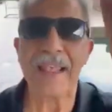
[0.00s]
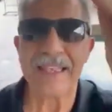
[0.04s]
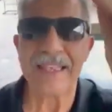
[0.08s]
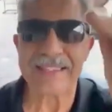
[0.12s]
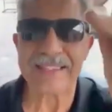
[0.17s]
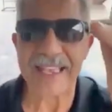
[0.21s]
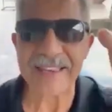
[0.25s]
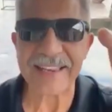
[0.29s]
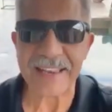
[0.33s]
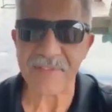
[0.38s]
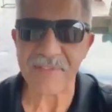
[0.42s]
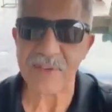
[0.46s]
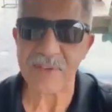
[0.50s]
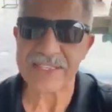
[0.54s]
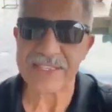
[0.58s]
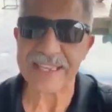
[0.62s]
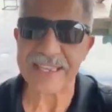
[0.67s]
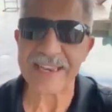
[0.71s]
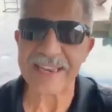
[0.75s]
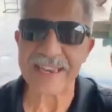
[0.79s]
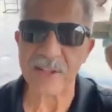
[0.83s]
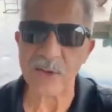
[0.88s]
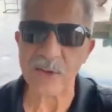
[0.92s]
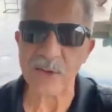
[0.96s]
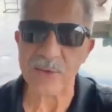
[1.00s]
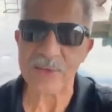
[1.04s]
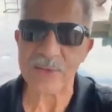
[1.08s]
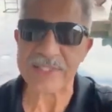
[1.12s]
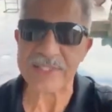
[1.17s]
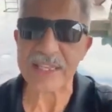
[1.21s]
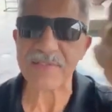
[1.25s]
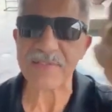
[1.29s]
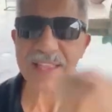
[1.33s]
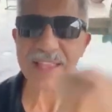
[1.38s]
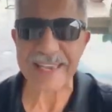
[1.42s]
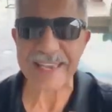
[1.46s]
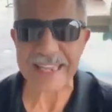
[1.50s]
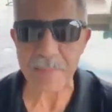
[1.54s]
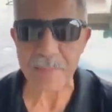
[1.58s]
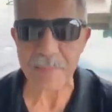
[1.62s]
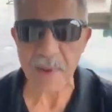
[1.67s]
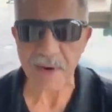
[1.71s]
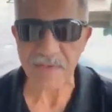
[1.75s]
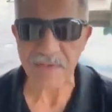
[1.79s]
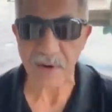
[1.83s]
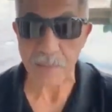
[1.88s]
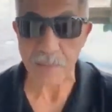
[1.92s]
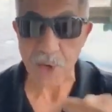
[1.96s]
Send if you send you received an
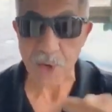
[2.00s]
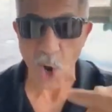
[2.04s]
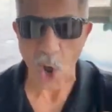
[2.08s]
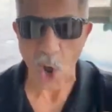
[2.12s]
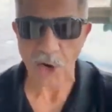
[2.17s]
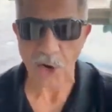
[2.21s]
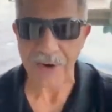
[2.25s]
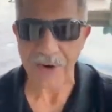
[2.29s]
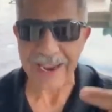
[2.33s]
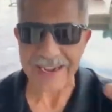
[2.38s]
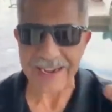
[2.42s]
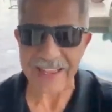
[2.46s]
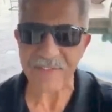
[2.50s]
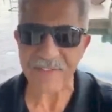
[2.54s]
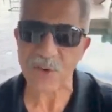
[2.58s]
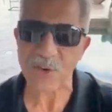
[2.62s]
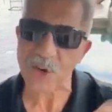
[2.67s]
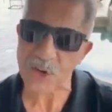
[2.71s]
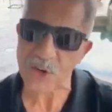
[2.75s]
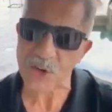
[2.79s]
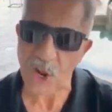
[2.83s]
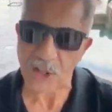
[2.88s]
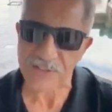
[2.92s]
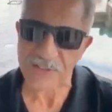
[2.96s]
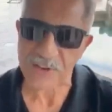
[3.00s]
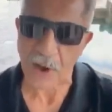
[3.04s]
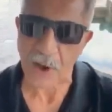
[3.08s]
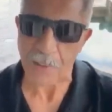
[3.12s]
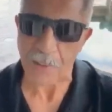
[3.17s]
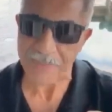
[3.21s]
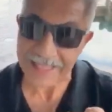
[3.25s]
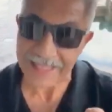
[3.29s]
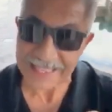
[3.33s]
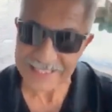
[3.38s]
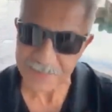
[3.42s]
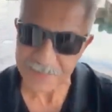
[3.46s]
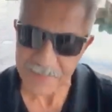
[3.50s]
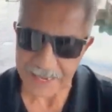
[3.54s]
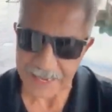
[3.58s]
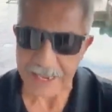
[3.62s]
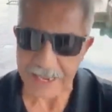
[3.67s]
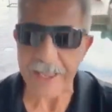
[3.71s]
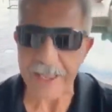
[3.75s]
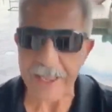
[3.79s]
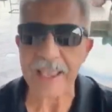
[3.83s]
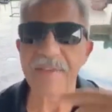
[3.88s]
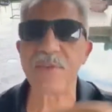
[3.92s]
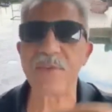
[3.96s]
email from nauder at livegood.com. That's
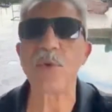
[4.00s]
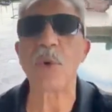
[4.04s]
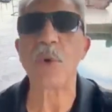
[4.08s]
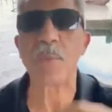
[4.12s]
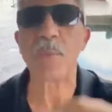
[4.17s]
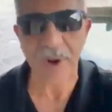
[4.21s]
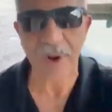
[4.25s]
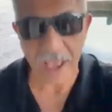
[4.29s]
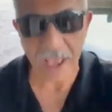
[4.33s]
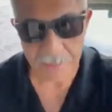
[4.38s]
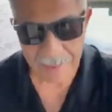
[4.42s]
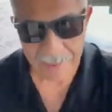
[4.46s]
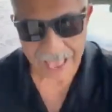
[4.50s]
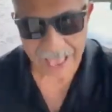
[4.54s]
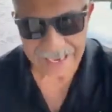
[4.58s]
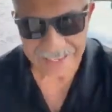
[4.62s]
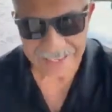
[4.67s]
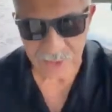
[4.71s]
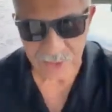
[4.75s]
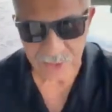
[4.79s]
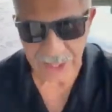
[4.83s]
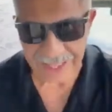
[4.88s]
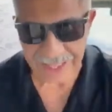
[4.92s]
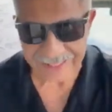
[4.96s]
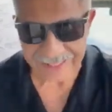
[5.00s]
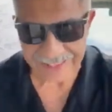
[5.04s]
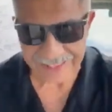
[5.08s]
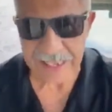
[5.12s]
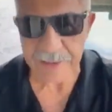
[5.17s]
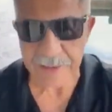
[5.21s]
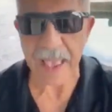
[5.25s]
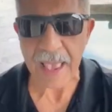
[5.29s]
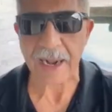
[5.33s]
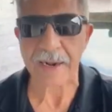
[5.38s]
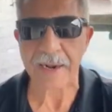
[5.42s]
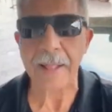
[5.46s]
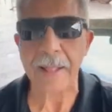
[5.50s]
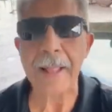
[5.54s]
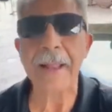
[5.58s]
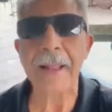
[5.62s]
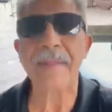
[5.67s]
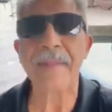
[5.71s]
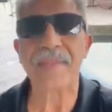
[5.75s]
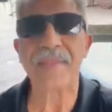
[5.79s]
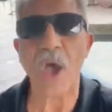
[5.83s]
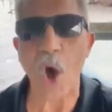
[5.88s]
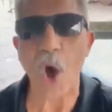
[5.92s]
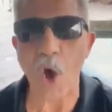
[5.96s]
me. If you reply back to that email
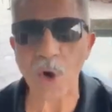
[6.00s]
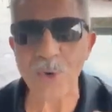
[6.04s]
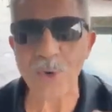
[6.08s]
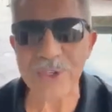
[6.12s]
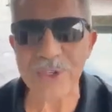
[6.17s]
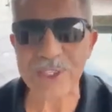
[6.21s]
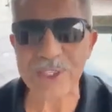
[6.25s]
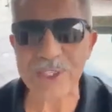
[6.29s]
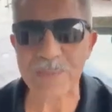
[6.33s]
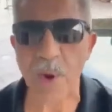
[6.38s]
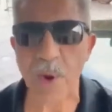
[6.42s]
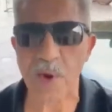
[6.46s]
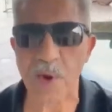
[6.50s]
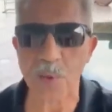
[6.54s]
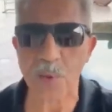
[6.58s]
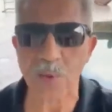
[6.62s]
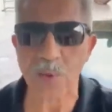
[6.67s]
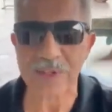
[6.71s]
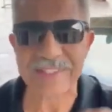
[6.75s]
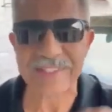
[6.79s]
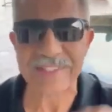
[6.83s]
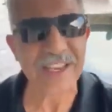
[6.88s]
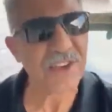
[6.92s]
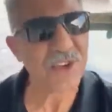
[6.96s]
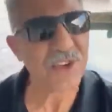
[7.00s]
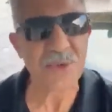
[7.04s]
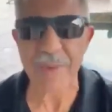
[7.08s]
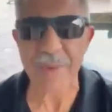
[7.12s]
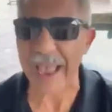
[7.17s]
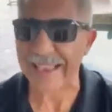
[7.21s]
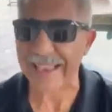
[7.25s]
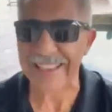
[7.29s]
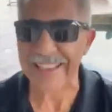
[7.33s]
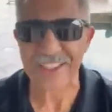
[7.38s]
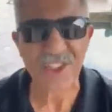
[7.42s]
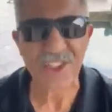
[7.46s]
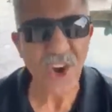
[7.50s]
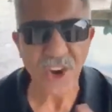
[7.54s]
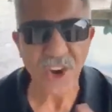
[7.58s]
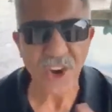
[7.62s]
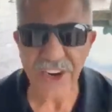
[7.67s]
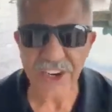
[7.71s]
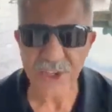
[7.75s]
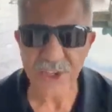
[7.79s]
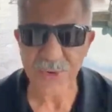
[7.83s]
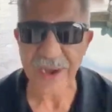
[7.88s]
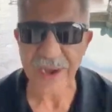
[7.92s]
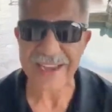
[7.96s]
the autoresponder will send you back a
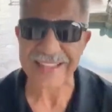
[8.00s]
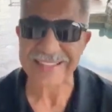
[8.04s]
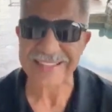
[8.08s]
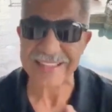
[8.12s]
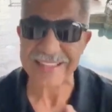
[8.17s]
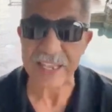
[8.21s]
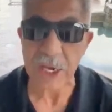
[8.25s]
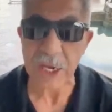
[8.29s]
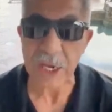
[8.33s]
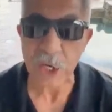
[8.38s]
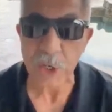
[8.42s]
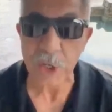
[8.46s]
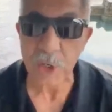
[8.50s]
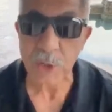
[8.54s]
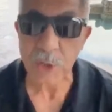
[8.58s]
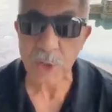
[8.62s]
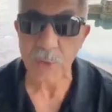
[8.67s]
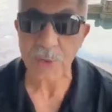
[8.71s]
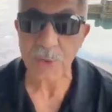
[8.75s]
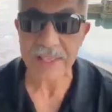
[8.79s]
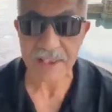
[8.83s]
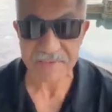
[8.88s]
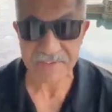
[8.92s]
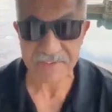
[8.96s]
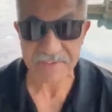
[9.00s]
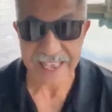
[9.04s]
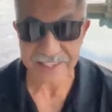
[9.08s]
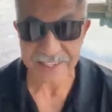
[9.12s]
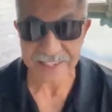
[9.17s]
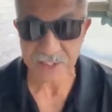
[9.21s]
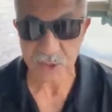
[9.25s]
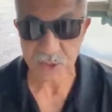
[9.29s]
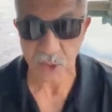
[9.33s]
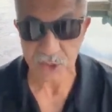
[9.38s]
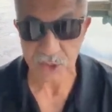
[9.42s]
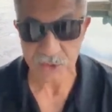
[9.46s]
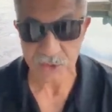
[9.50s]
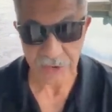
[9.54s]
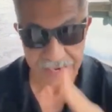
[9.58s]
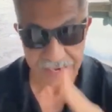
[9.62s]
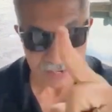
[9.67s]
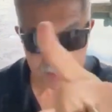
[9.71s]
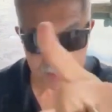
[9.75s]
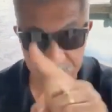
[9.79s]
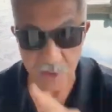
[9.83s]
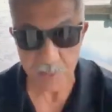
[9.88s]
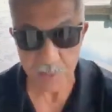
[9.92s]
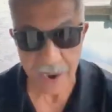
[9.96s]
ton of trainings, including a fast start
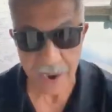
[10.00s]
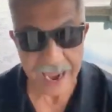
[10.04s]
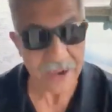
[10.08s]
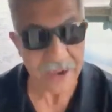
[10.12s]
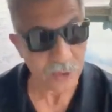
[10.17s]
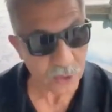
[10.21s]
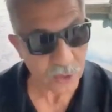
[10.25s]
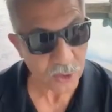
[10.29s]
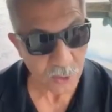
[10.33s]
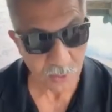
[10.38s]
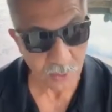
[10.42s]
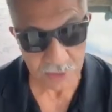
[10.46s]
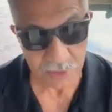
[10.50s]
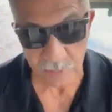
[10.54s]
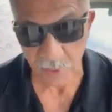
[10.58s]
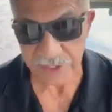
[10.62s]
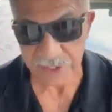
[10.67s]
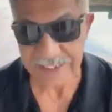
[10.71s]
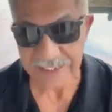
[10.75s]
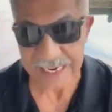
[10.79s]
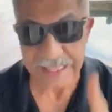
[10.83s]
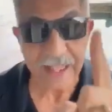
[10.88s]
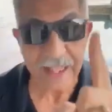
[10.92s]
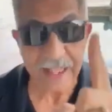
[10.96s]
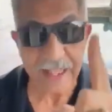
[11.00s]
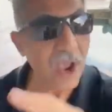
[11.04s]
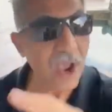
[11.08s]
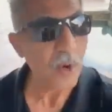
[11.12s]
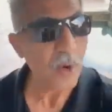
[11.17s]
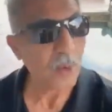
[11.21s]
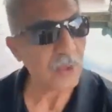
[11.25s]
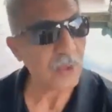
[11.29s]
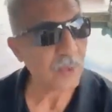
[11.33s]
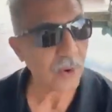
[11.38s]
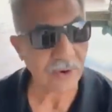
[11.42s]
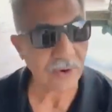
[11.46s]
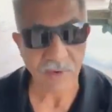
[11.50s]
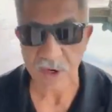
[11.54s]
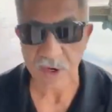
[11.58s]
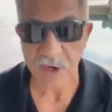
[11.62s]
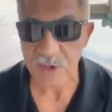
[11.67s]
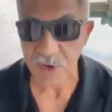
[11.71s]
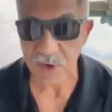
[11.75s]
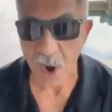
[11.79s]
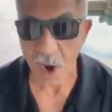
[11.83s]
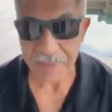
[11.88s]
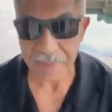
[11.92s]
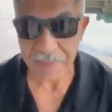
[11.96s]
training. If you're brand new, you want to watch that with one of our
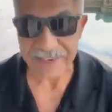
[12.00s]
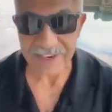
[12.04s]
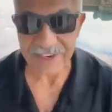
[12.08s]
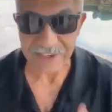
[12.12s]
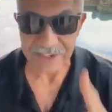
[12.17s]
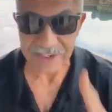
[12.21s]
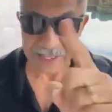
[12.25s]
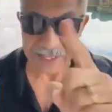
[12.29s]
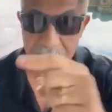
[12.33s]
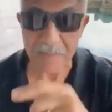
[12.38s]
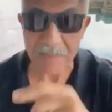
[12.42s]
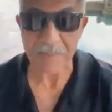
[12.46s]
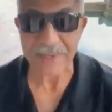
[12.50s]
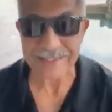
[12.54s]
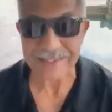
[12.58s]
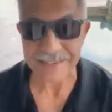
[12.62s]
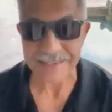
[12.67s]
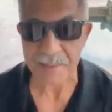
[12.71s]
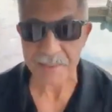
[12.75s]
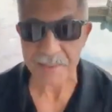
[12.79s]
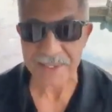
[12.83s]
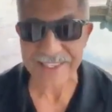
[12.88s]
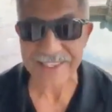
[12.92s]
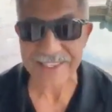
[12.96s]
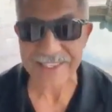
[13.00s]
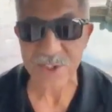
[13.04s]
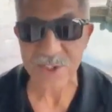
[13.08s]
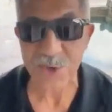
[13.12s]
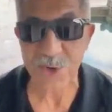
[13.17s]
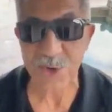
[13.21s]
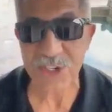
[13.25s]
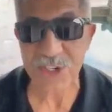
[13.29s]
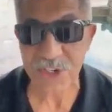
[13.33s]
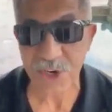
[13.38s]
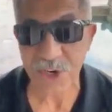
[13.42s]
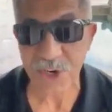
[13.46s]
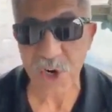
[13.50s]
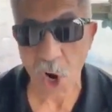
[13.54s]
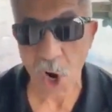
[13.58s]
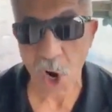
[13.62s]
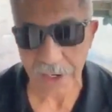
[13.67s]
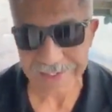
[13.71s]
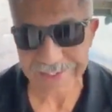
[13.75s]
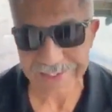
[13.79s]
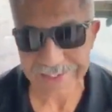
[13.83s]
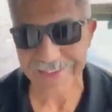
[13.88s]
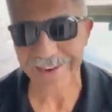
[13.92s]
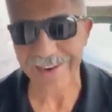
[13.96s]
top leaders named Ms. Mrs. Trisha
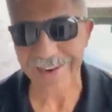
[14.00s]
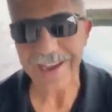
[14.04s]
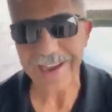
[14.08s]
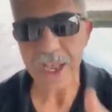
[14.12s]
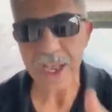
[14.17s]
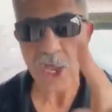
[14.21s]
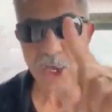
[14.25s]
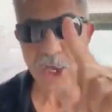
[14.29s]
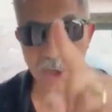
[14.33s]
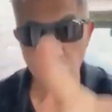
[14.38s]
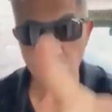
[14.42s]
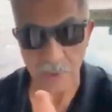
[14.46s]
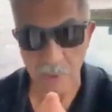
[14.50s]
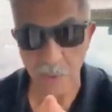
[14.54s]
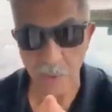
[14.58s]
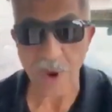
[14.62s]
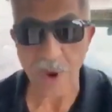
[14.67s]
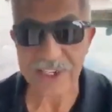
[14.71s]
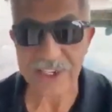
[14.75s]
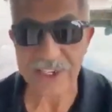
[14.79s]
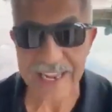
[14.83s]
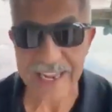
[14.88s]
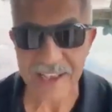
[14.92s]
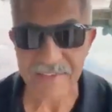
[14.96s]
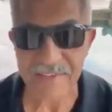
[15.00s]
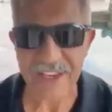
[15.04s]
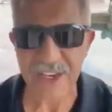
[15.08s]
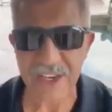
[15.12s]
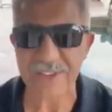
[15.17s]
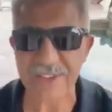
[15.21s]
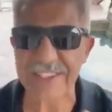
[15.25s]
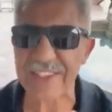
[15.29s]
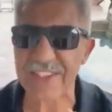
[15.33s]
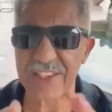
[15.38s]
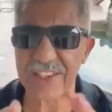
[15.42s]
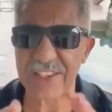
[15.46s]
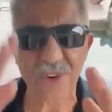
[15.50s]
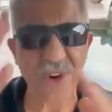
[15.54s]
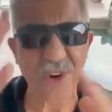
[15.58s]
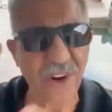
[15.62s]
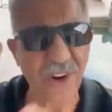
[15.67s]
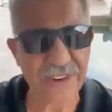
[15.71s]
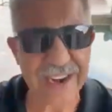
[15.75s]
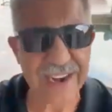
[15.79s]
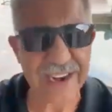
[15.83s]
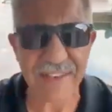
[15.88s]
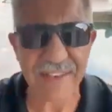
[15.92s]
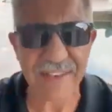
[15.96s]
Costa. You want to watch that video, it teaches you
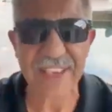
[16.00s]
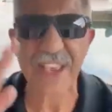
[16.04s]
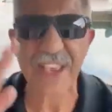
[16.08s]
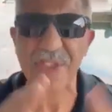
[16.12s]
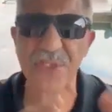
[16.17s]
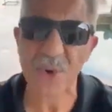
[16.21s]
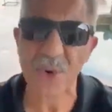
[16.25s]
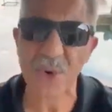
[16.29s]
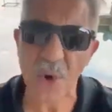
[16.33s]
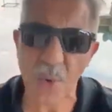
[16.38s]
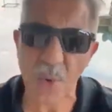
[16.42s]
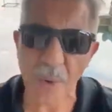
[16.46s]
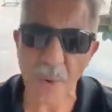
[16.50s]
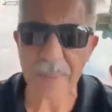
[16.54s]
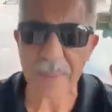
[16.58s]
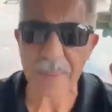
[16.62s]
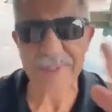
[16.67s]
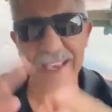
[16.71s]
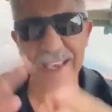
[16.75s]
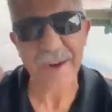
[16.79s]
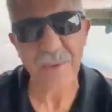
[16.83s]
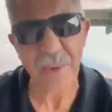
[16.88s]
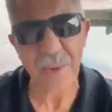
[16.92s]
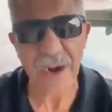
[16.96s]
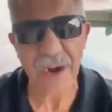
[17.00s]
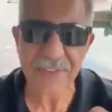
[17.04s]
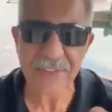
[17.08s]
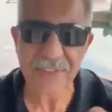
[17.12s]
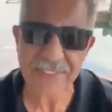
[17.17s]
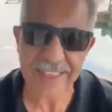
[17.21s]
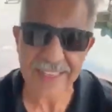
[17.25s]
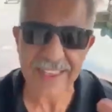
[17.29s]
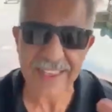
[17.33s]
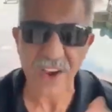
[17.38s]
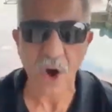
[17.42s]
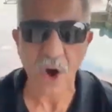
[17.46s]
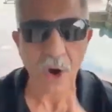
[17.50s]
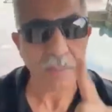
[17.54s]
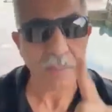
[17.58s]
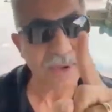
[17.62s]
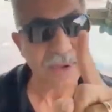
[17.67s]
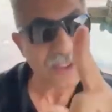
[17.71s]
how to navigate through your website where everything are.